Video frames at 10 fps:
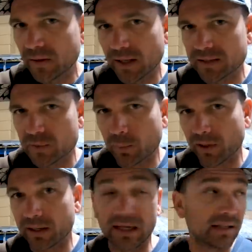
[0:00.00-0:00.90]
to late
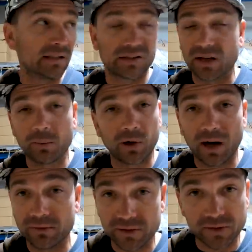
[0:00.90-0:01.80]
spring. And then summer,
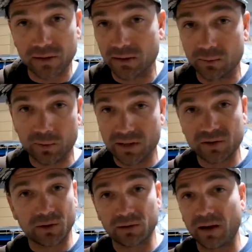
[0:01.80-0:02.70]
obviously, dude, when they
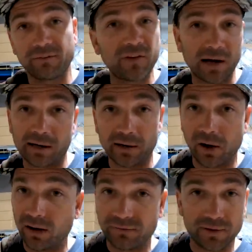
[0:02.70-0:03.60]
start like firing
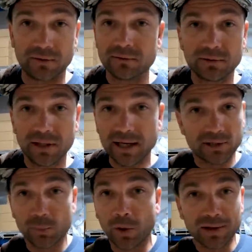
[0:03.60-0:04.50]
off and you
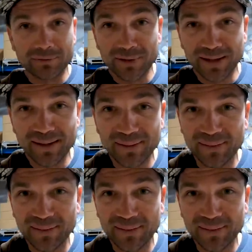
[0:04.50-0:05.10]
catch them one after the other,